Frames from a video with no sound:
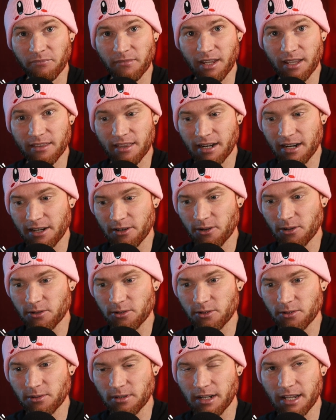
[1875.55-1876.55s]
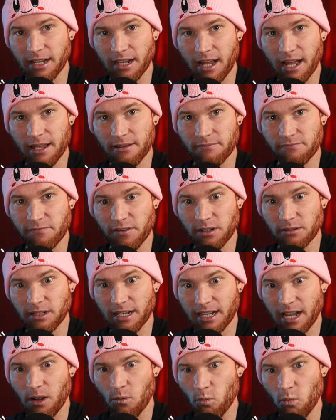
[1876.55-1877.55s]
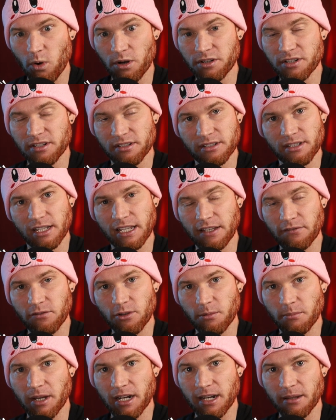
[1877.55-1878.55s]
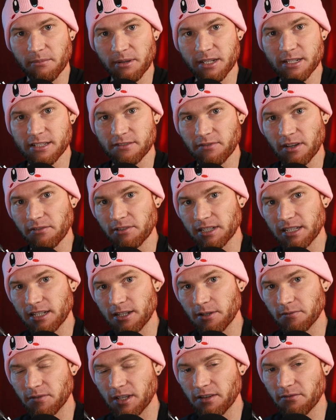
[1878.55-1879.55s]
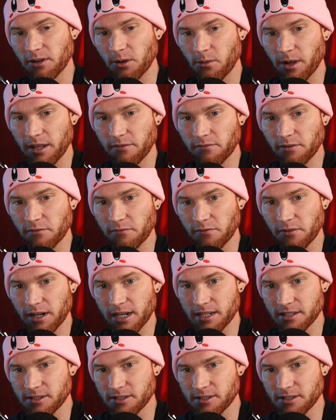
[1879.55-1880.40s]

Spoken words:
And they're like, no, dude, like I felt like I wanted to give you money because of everything you've given away for free.